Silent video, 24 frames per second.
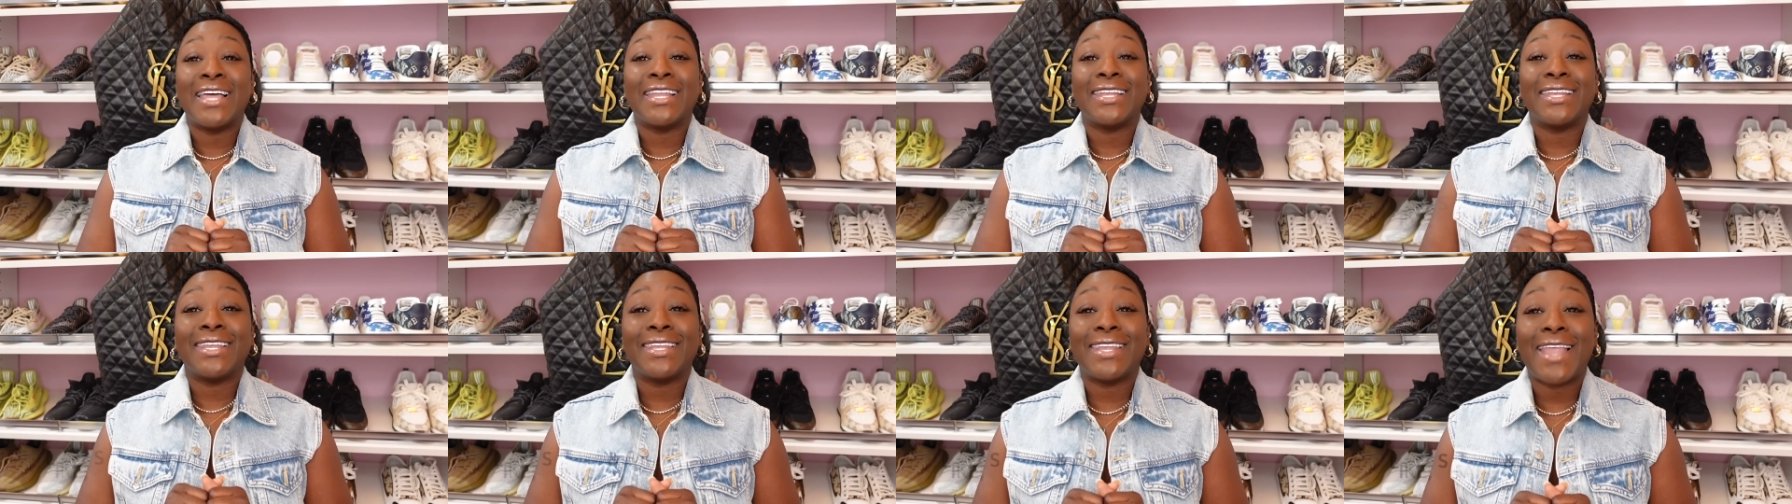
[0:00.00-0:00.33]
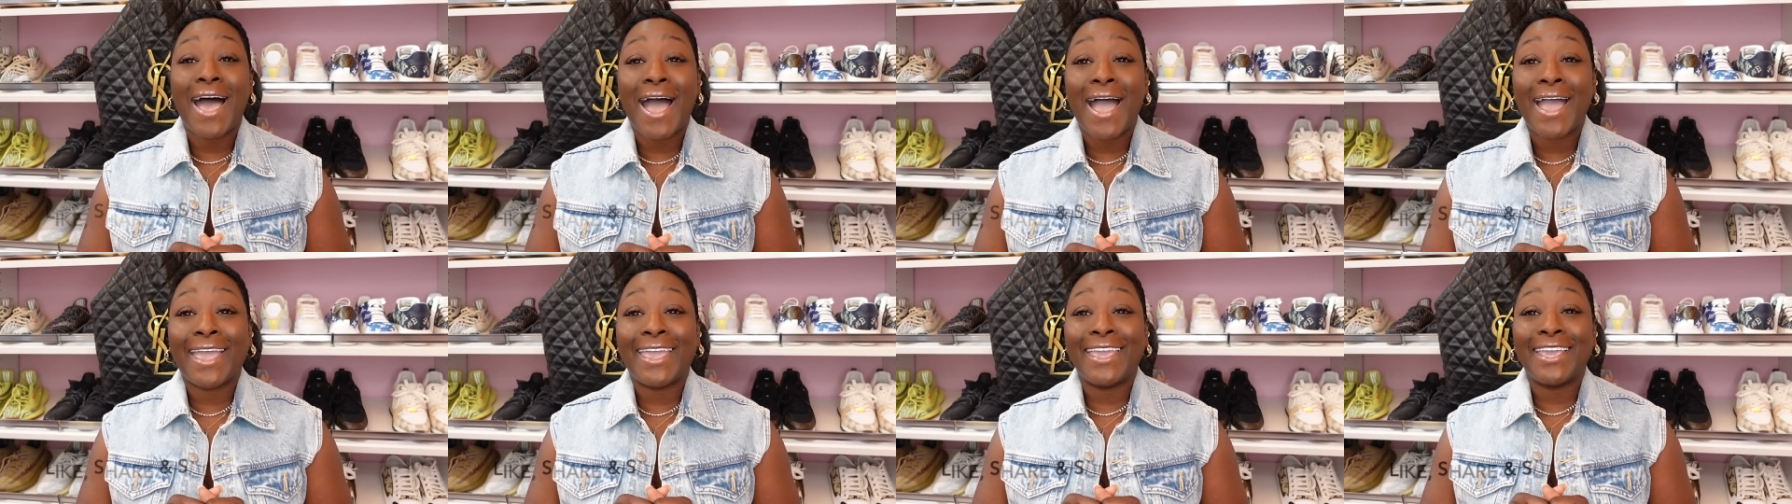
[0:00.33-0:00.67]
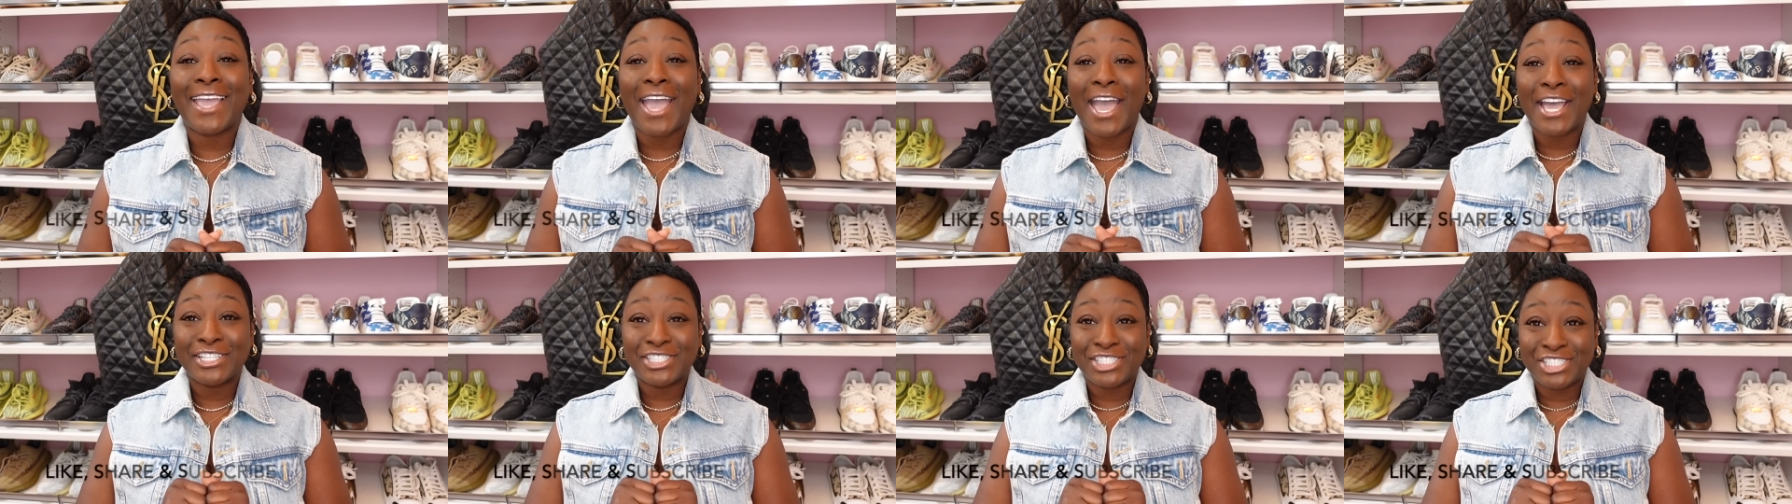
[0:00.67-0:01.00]

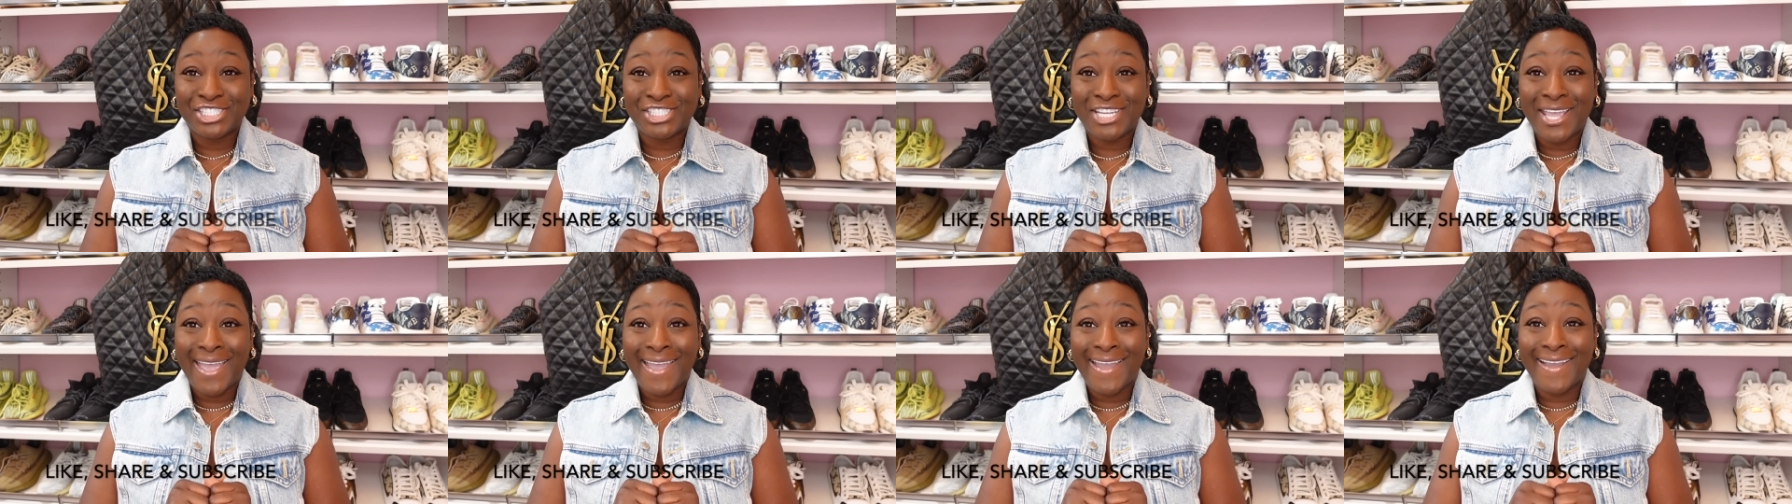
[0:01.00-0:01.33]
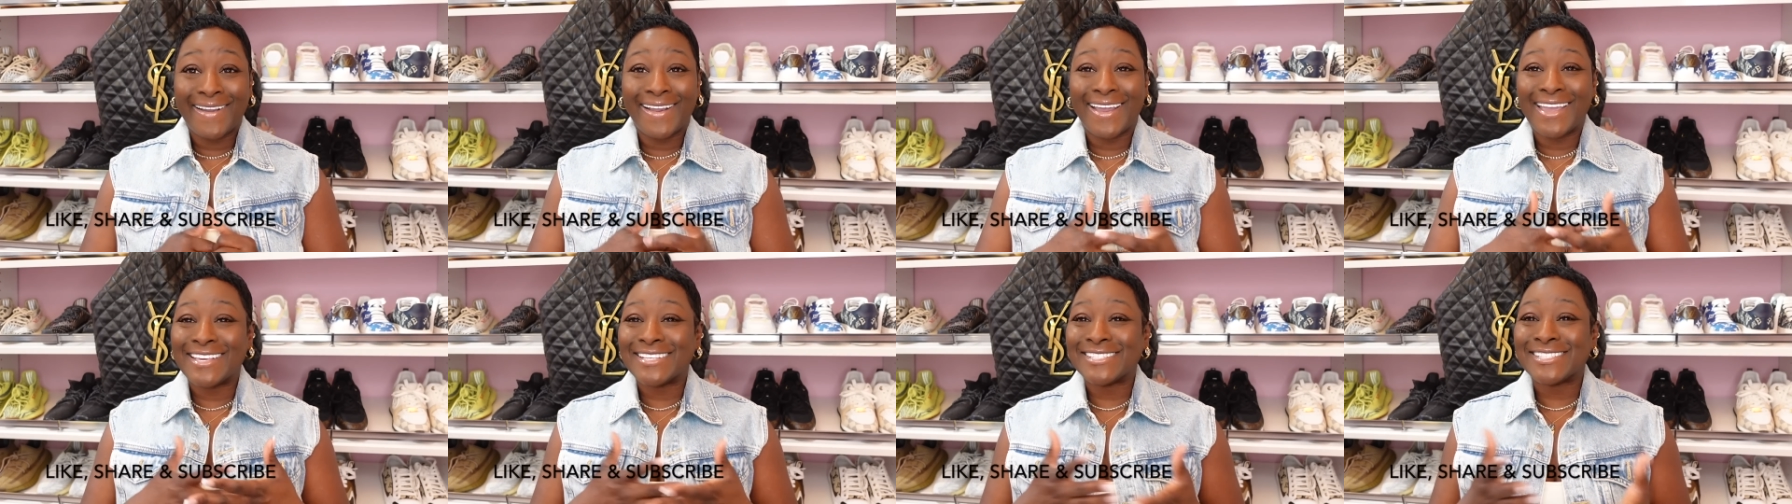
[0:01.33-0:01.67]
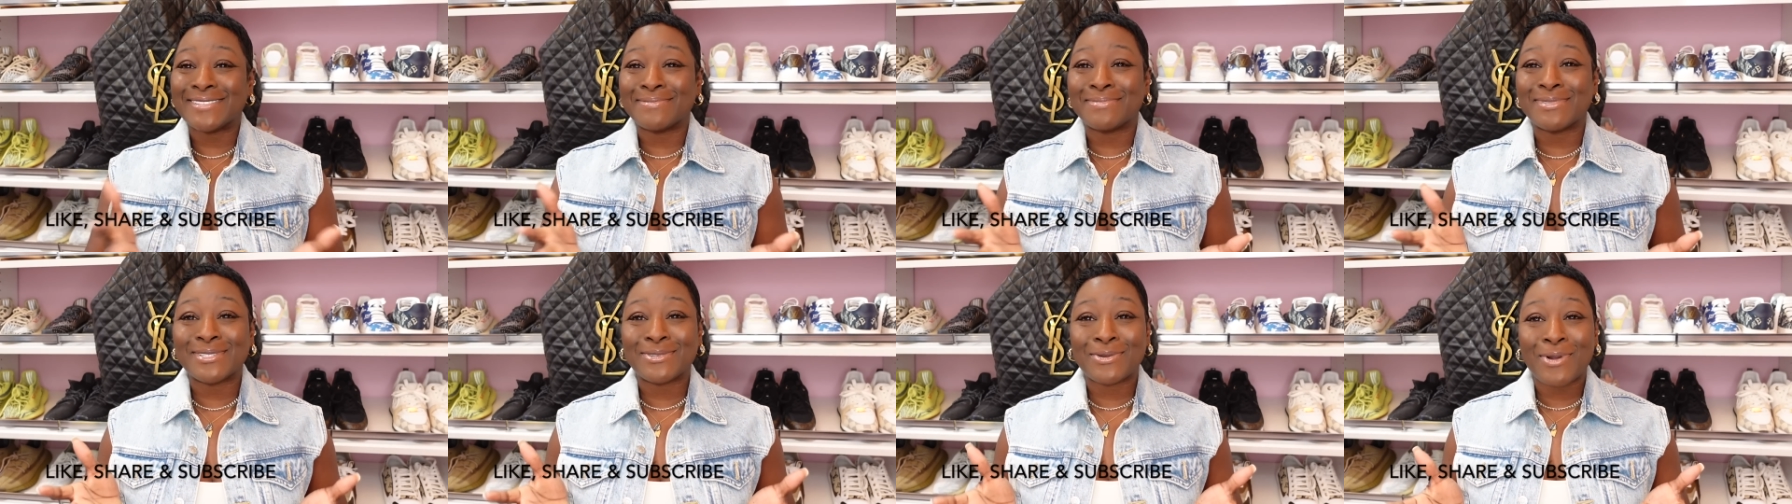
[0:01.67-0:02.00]
like, share, and
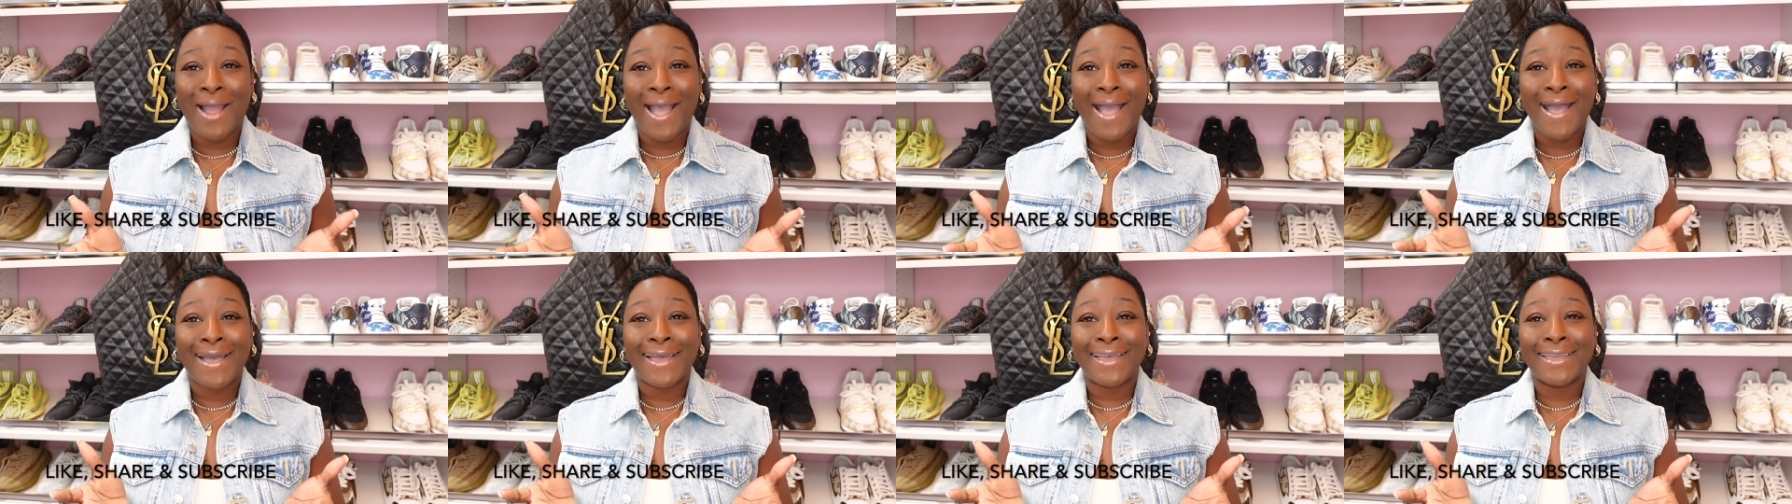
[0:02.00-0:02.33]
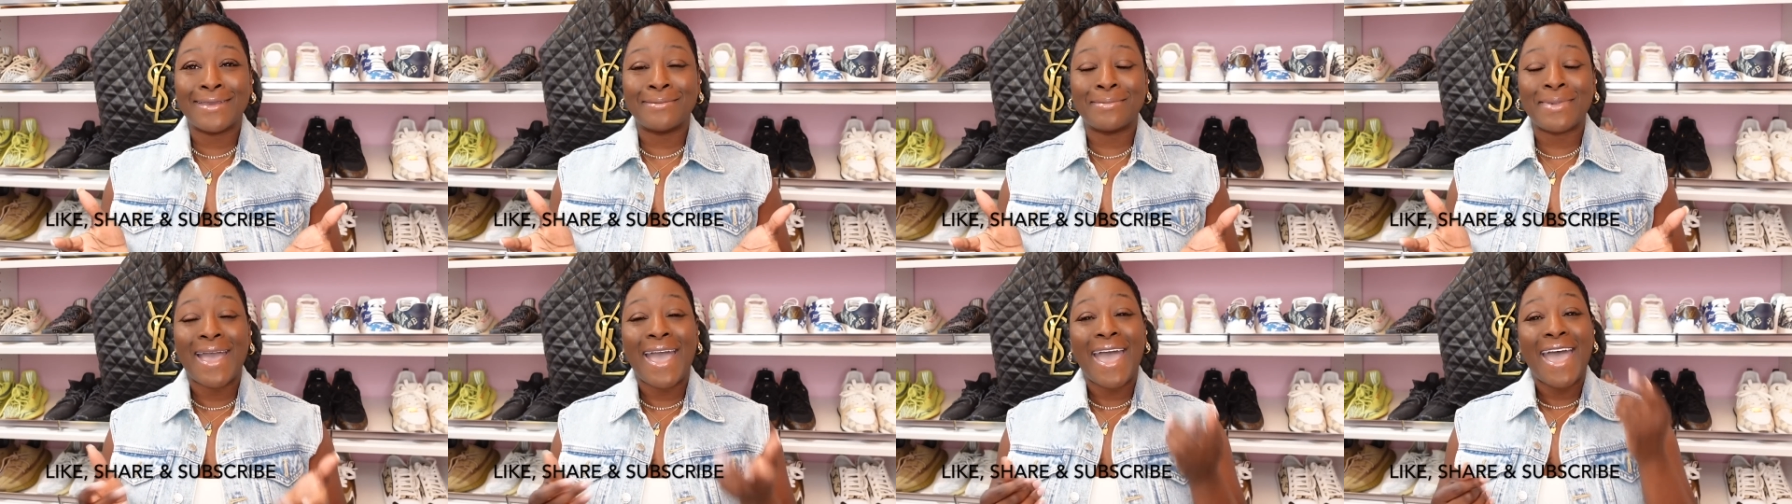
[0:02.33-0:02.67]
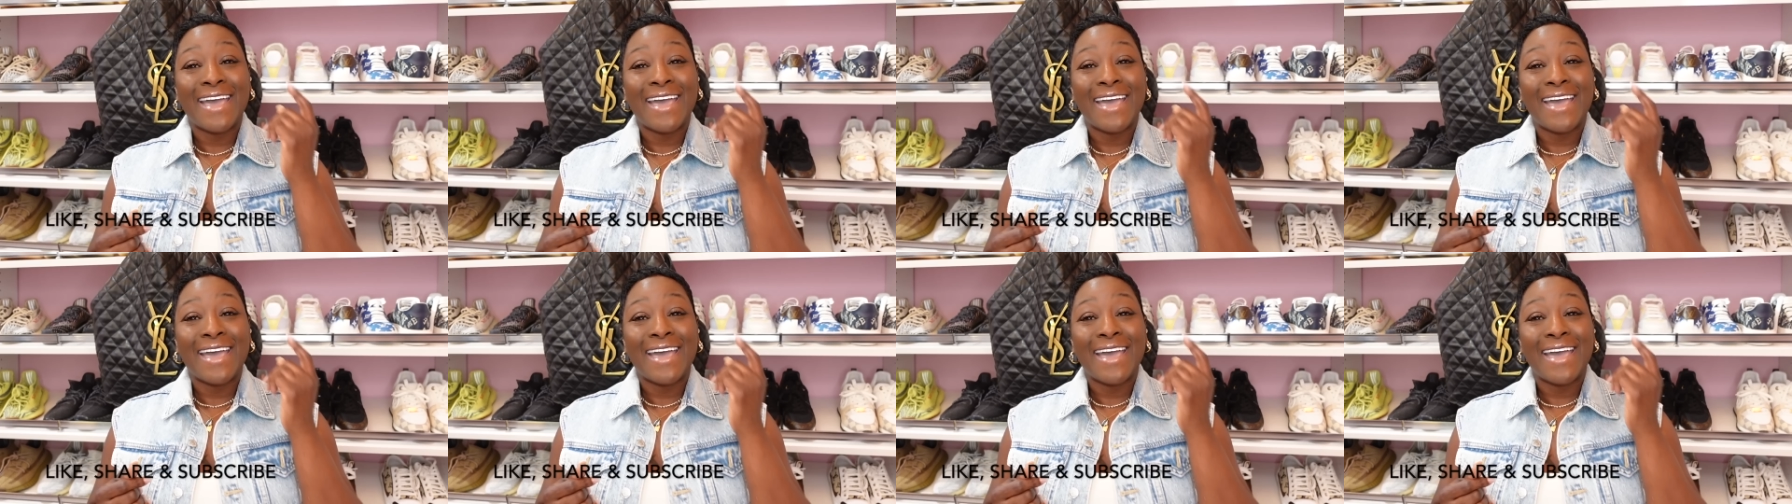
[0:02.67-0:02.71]
subscribe.